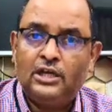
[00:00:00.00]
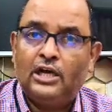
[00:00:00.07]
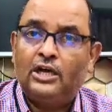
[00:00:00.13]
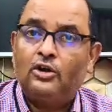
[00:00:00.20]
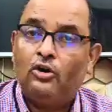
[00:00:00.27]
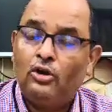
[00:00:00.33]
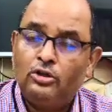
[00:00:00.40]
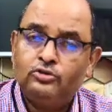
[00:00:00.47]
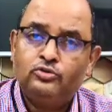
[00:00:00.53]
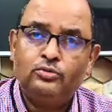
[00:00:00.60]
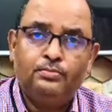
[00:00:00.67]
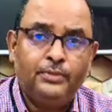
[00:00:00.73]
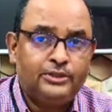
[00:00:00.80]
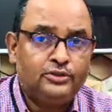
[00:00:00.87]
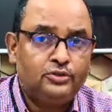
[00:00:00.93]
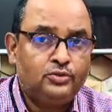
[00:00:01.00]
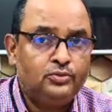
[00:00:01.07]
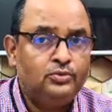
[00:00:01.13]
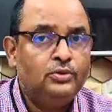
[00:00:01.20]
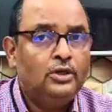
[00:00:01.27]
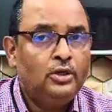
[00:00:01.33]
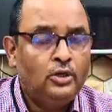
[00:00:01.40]
are also met
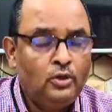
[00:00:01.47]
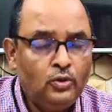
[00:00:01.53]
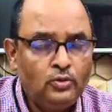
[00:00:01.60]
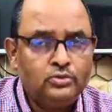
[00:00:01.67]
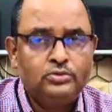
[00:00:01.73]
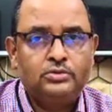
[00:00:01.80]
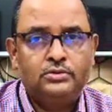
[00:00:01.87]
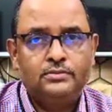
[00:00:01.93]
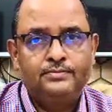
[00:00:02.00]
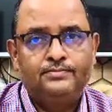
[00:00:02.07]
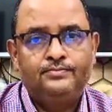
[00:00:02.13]
through loans.